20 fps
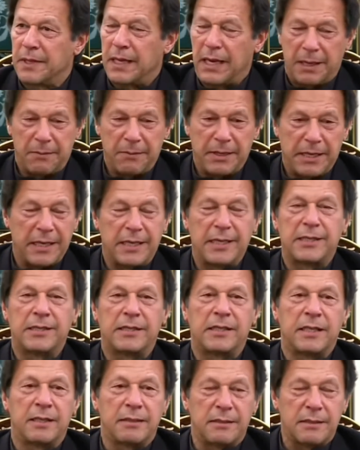I mean, it is
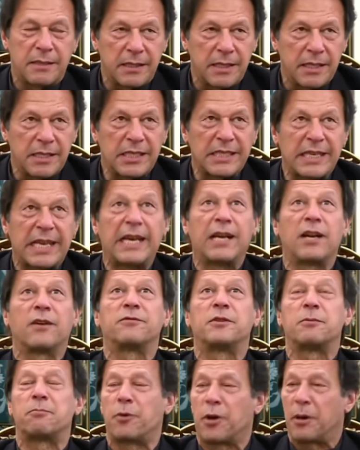the scale of
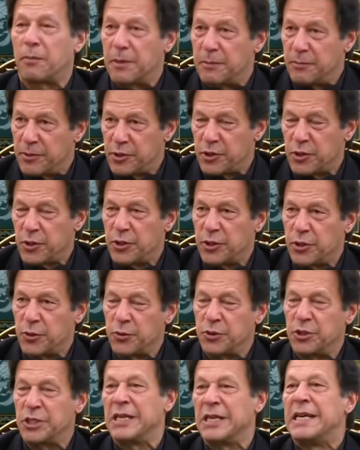the problem is so
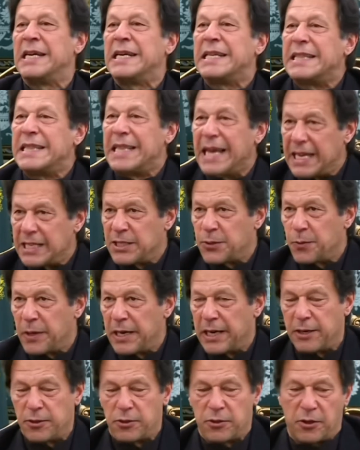huge. That's
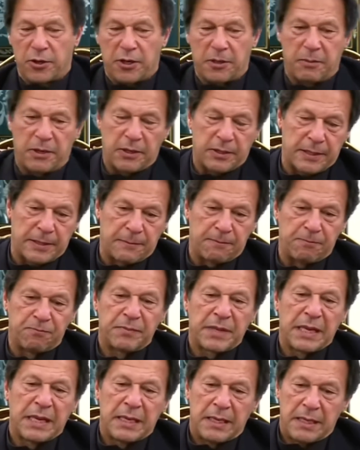why I talk about it.
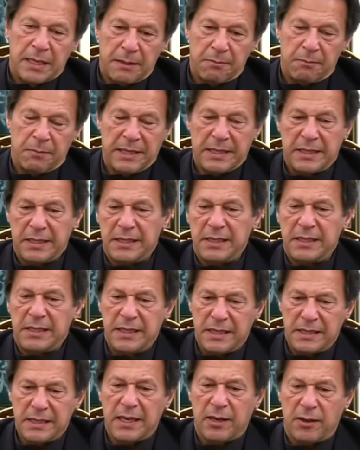But
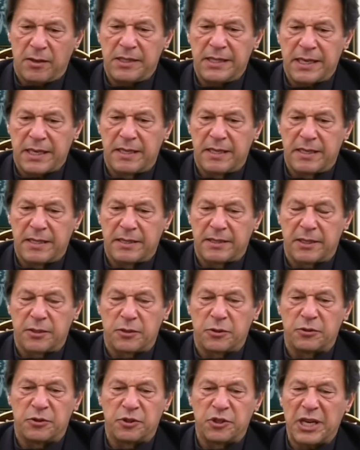there's a second reason
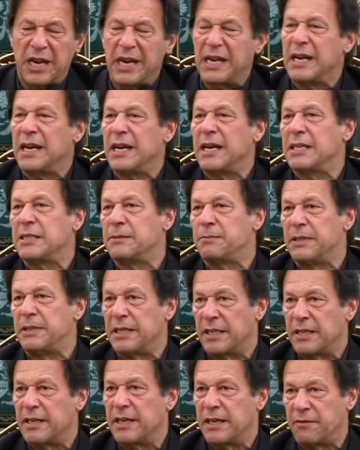too. China has been
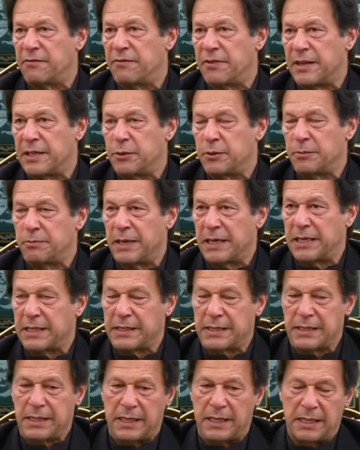a great friend to
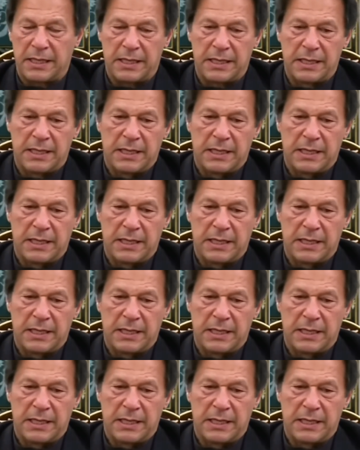Pakistan.